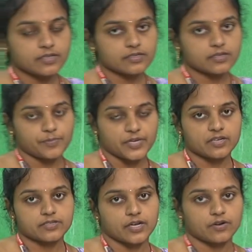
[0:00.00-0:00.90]
is
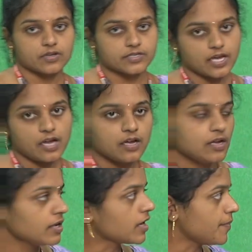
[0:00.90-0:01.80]
appears across the
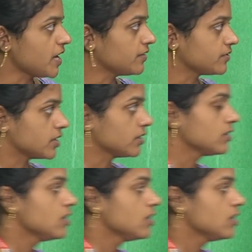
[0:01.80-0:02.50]
capacitor.